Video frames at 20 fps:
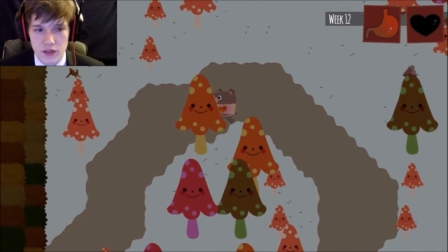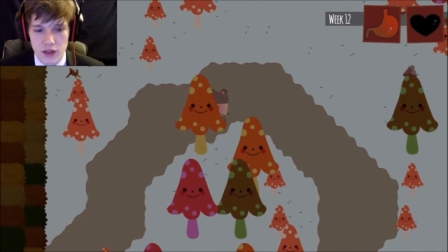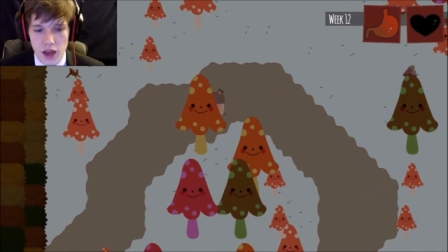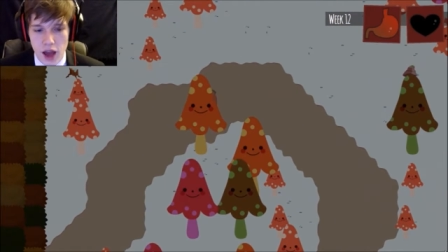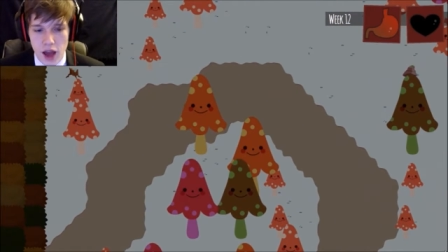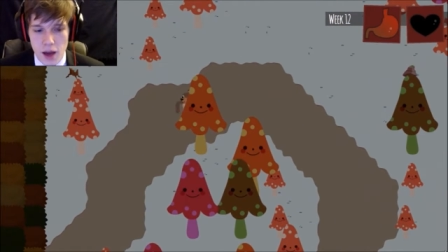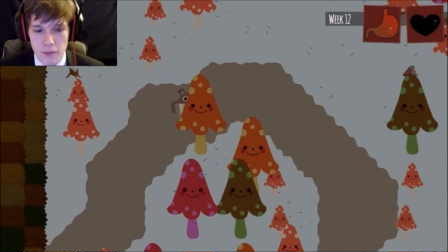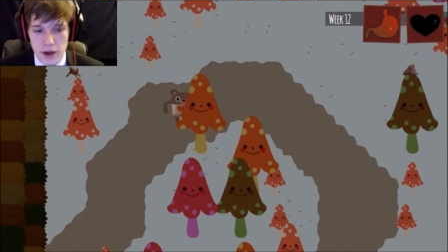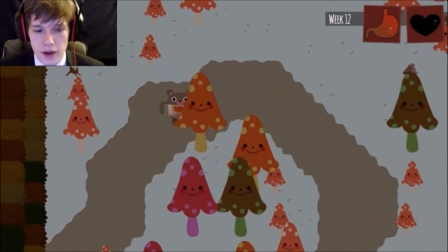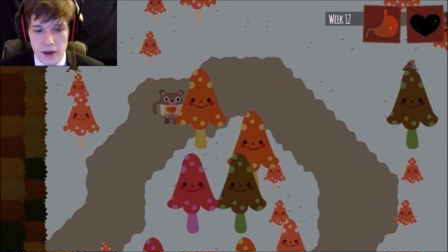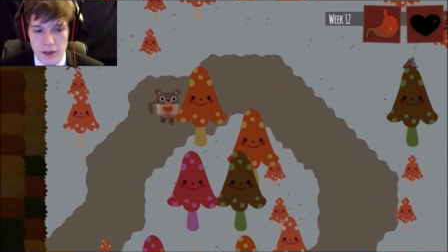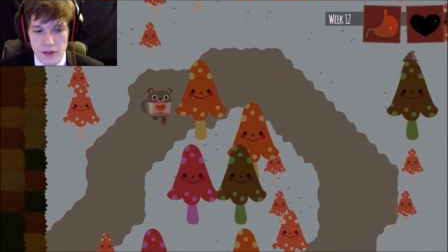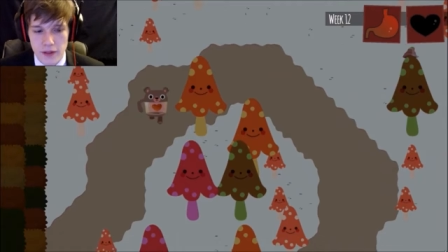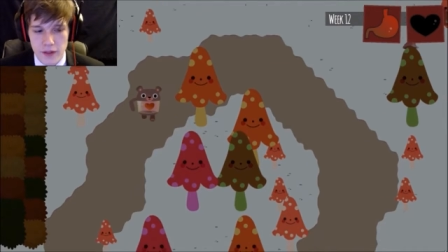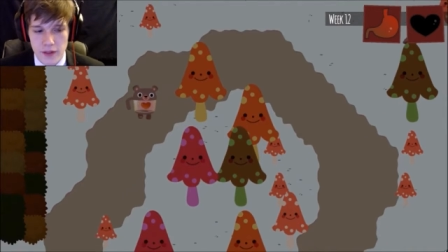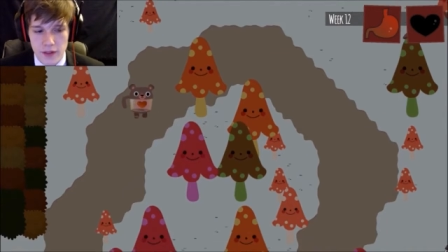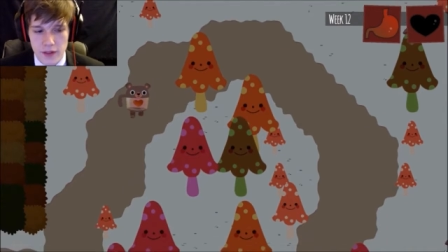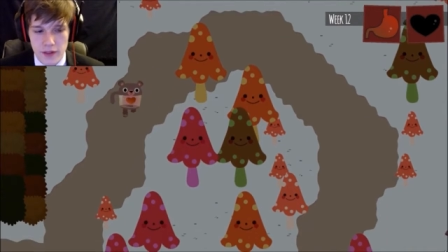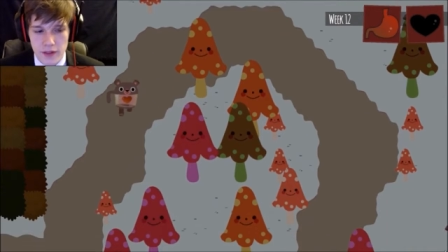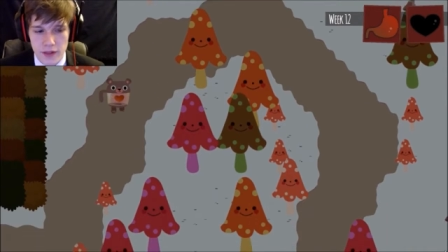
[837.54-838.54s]
Come on.
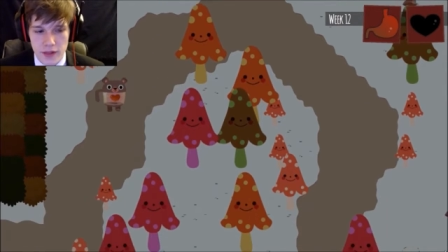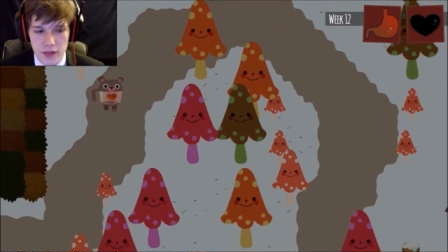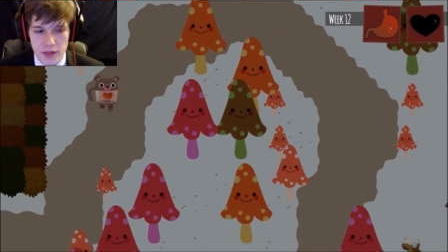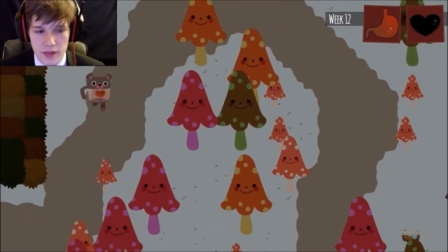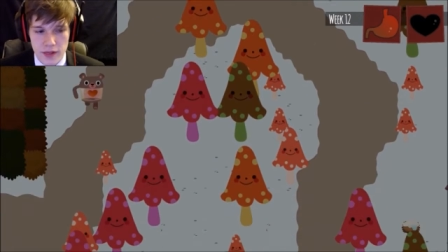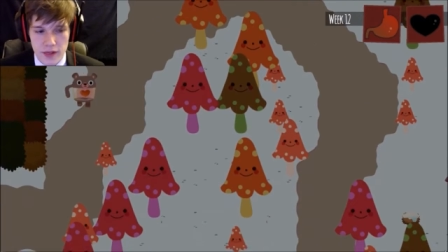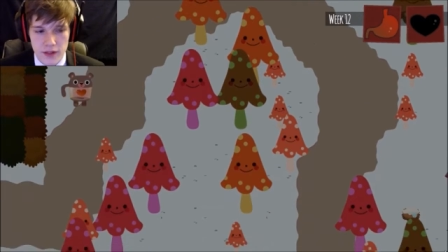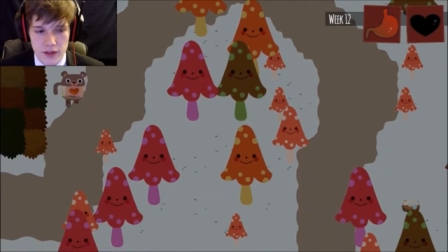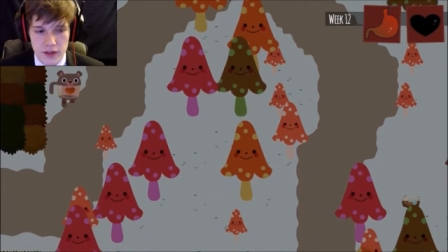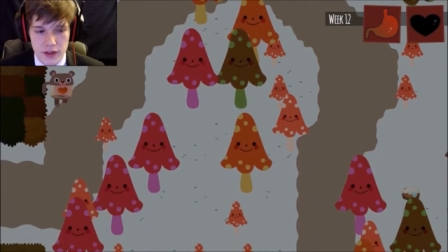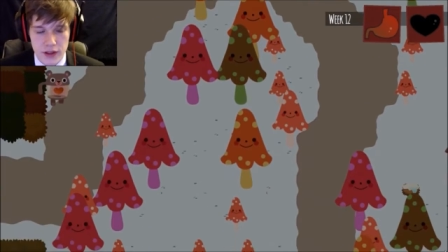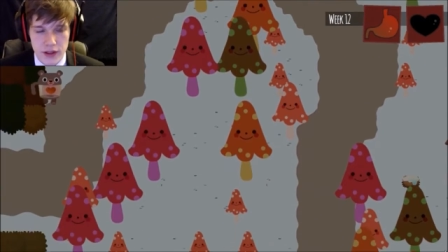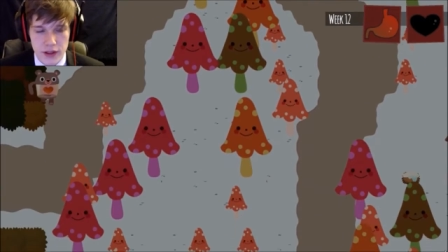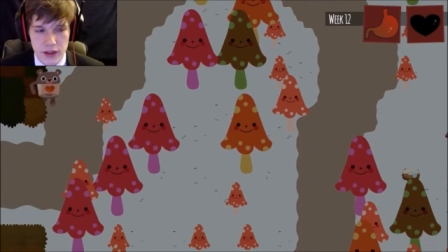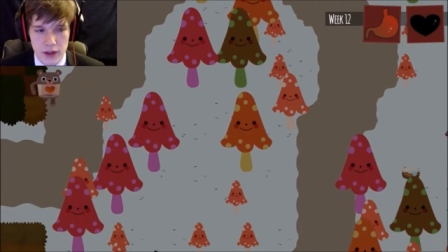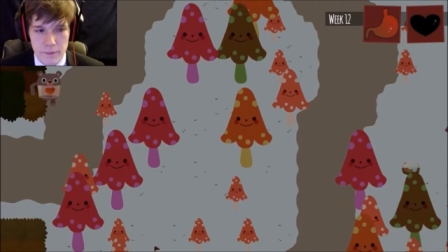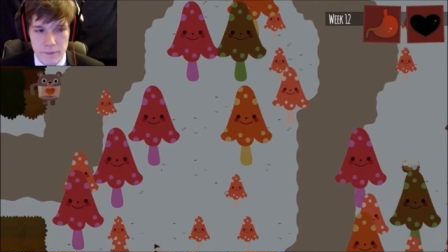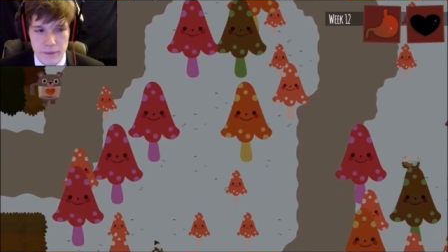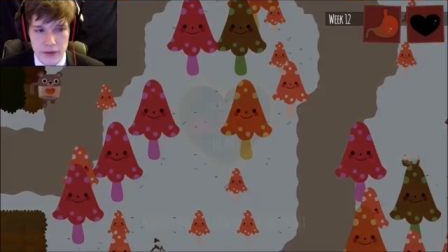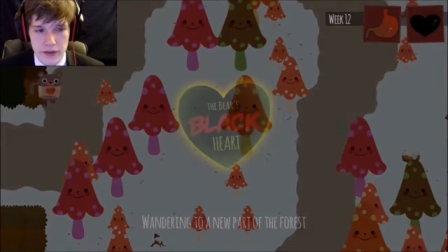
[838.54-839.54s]
Come
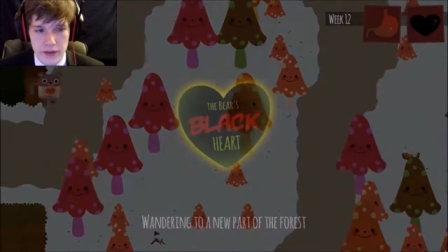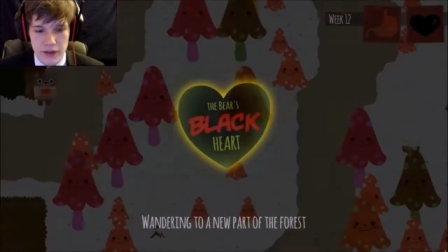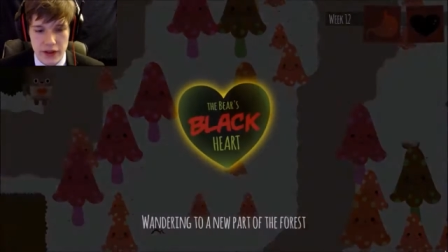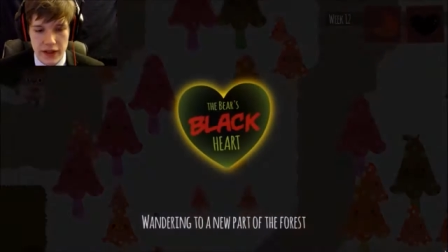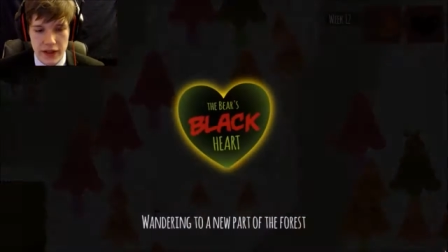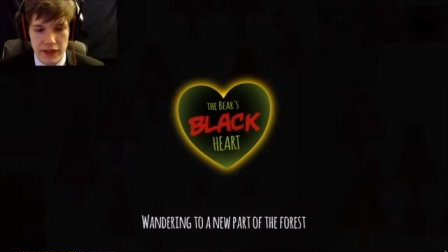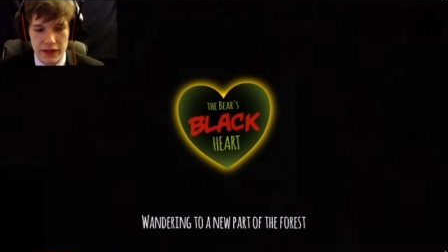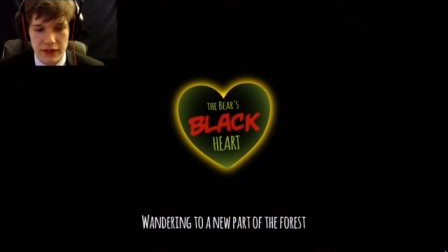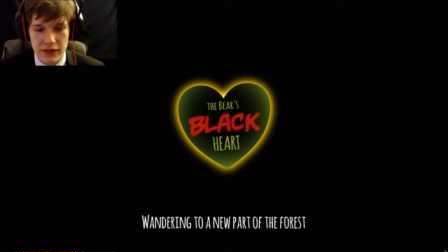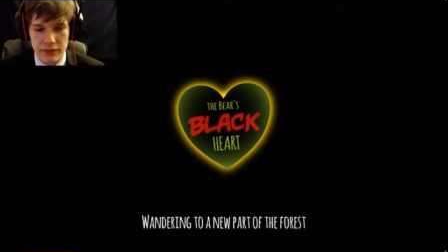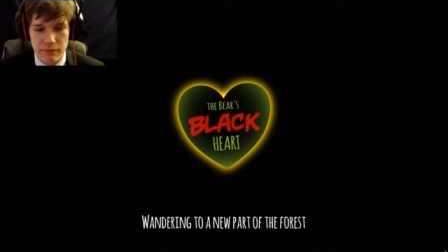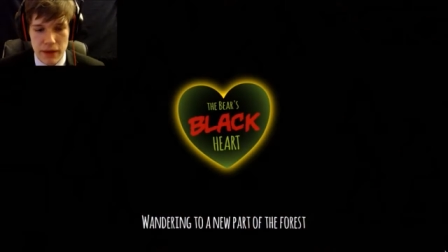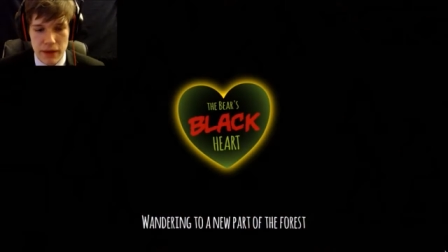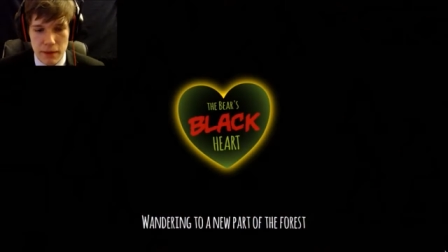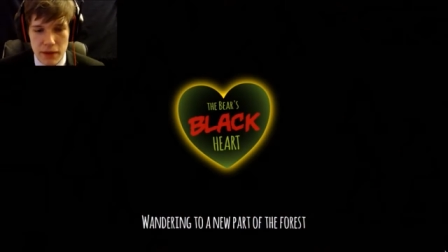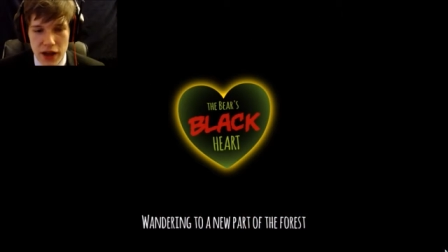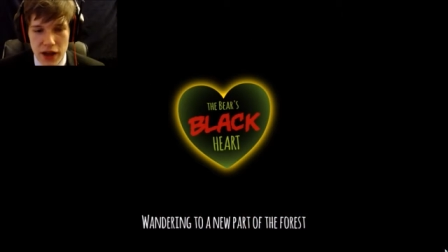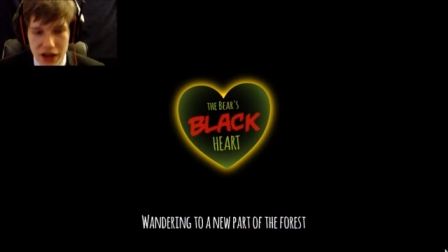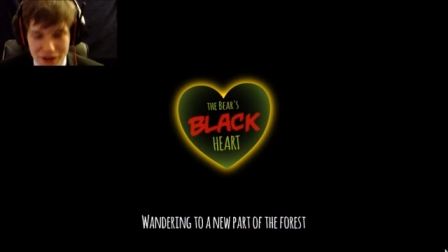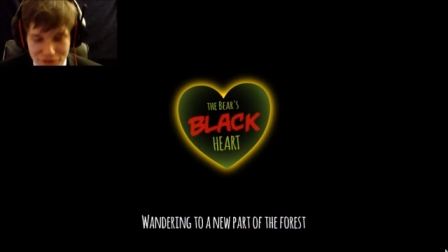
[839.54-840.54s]
on.
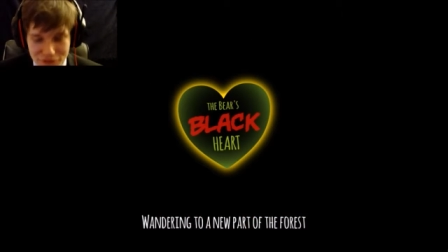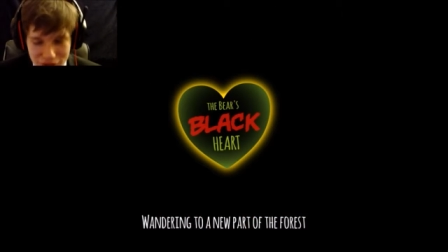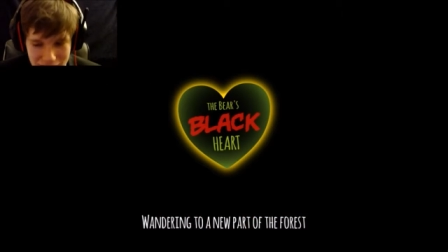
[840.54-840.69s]
Maybe I can